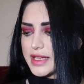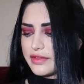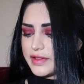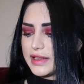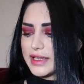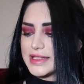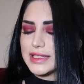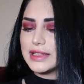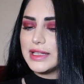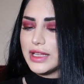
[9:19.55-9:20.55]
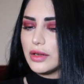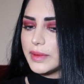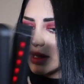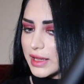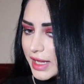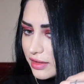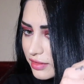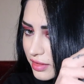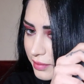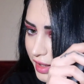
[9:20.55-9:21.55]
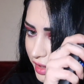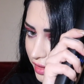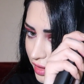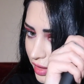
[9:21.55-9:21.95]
I feel like it's a little bit lighter than my